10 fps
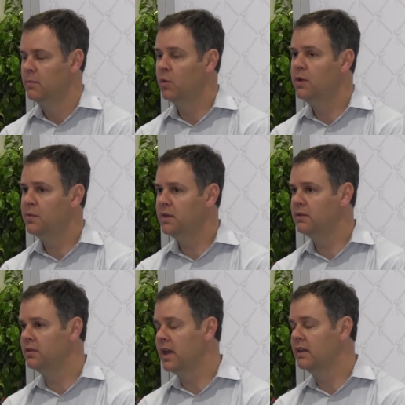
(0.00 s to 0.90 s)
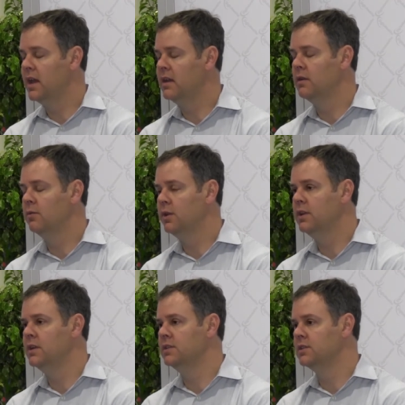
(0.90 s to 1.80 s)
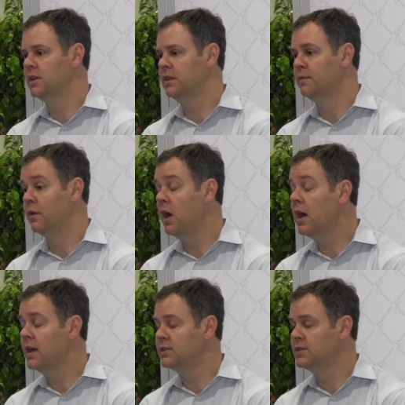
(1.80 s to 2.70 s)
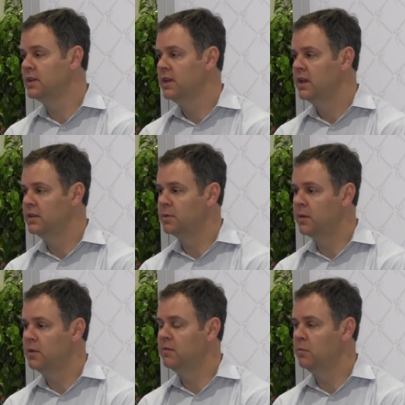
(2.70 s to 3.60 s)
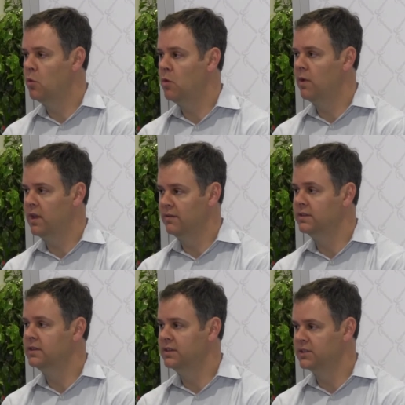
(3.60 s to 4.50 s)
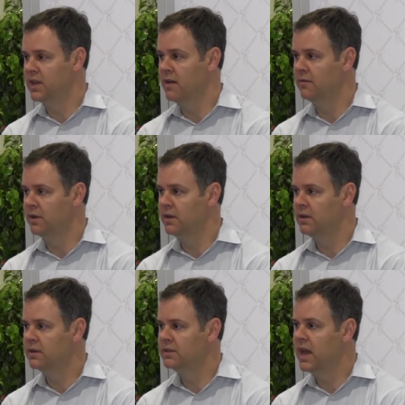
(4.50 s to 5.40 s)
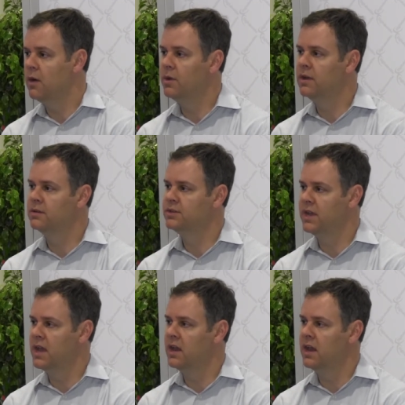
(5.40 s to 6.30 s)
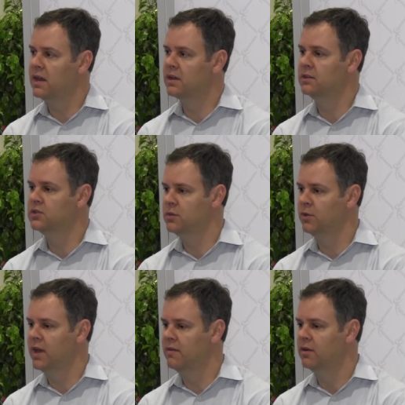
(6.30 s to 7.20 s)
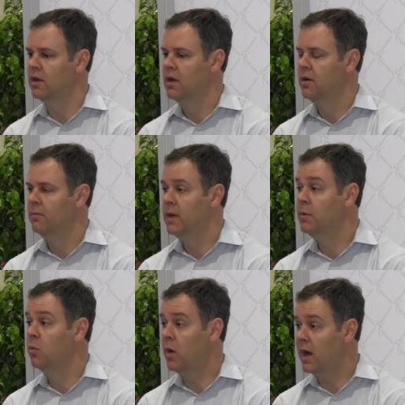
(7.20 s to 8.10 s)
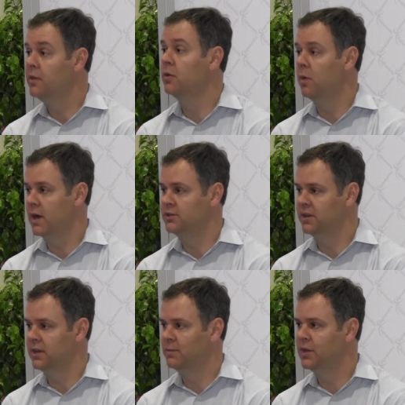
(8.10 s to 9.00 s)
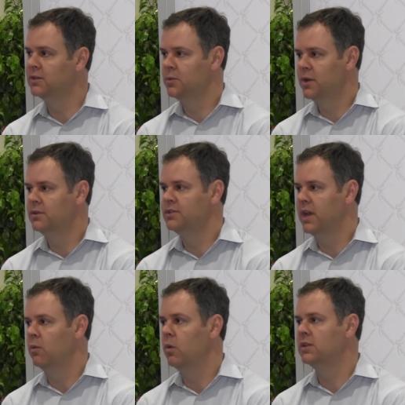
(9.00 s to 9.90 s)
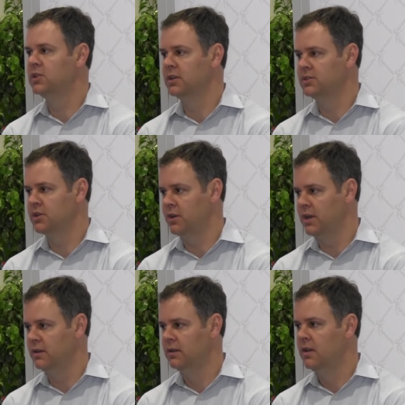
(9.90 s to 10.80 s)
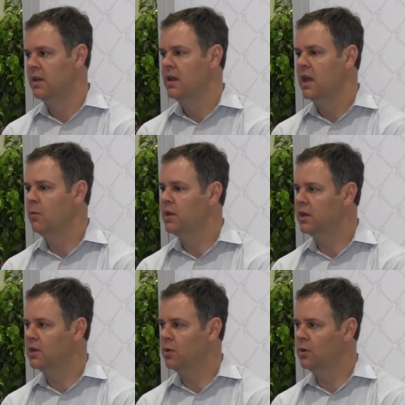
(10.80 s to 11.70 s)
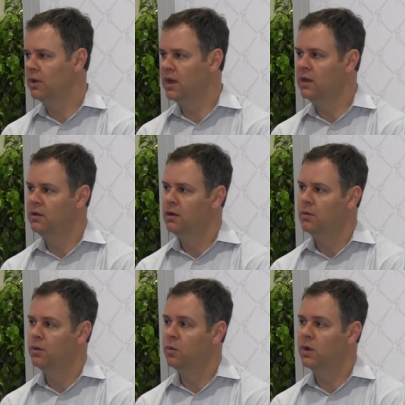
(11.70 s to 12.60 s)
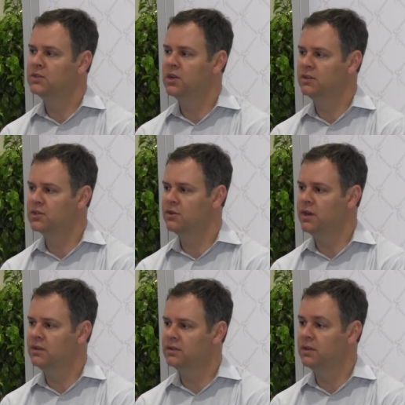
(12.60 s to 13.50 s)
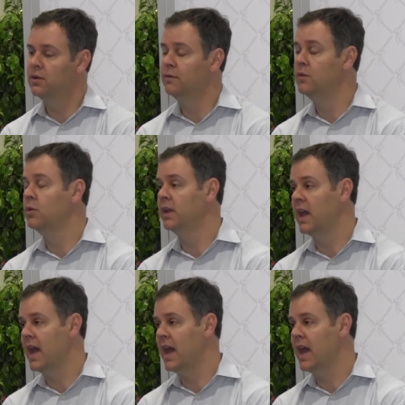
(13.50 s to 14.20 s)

But we think that that data really is, for us, is probably even more relevant to discovery because now we understand at a consumer level maybe why they're watching it because we understand what's on screen and we can correlate with what's on screen to their viewing